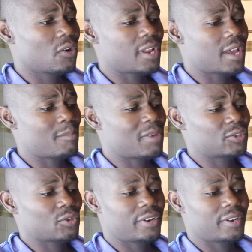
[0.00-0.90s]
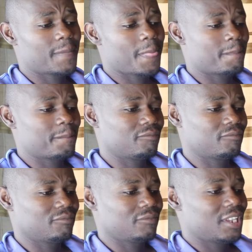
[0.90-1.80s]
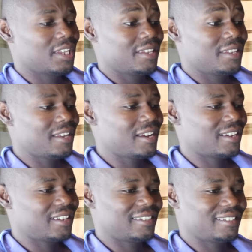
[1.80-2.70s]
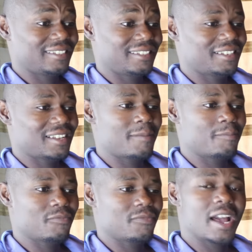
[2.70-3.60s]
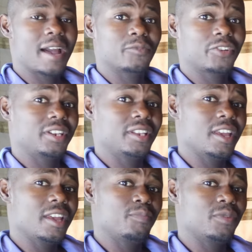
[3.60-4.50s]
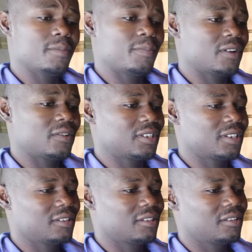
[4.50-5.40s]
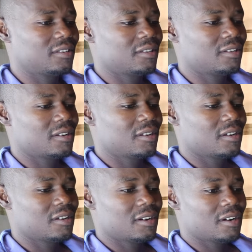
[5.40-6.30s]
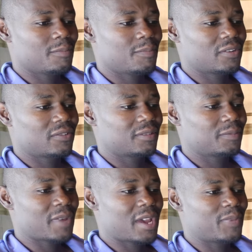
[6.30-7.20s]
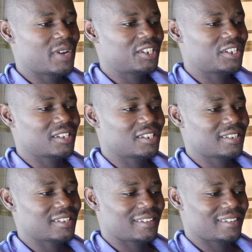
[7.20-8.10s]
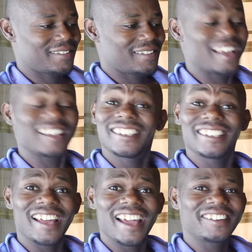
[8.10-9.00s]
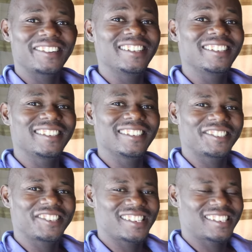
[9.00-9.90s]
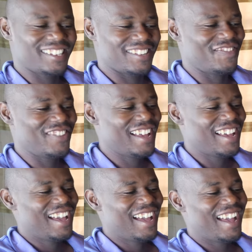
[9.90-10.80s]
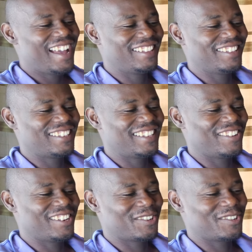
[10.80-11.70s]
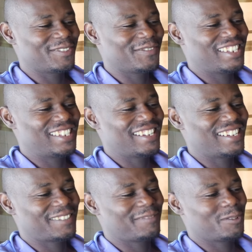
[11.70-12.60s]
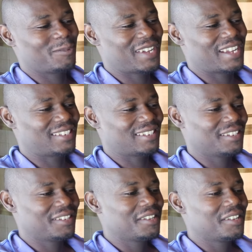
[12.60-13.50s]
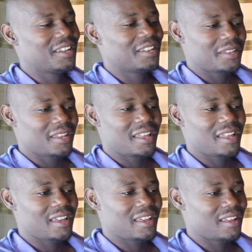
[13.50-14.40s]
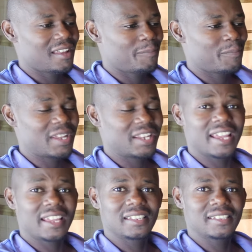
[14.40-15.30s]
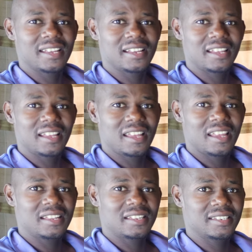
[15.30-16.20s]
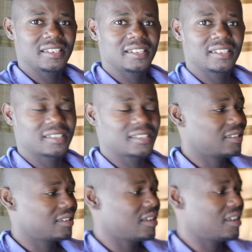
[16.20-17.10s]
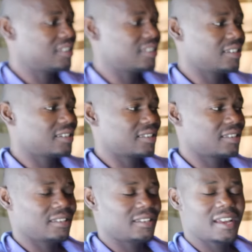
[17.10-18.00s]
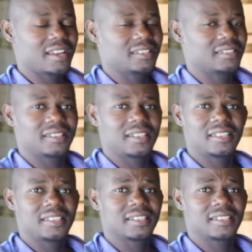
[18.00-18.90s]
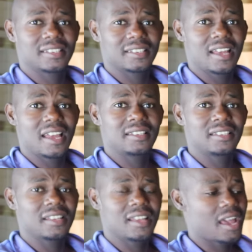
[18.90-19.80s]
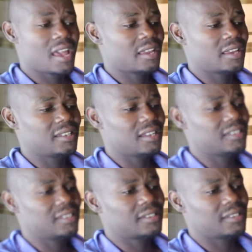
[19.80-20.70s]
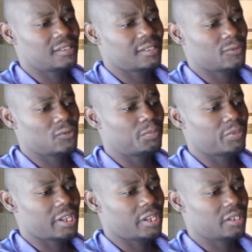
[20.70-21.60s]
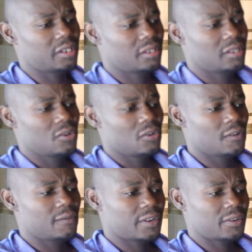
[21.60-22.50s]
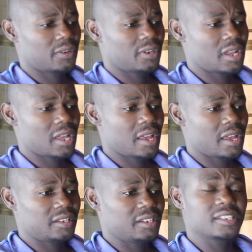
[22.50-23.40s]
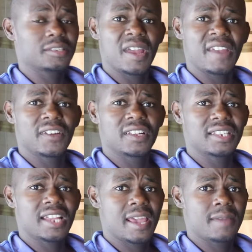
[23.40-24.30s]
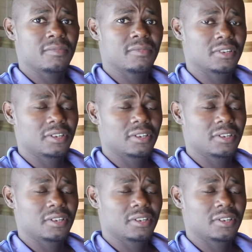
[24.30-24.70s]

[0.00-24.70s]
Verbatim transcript: on Amazon yeah I'm I'm really happy about about my purchase I didn't I really didn't trust them I thought they were going to be terrible but but uh, I guess s uh, Essex, Essex, yeah, is it Essex? I think, I, I guess Essex is a good brand overall. Uh, this is my first time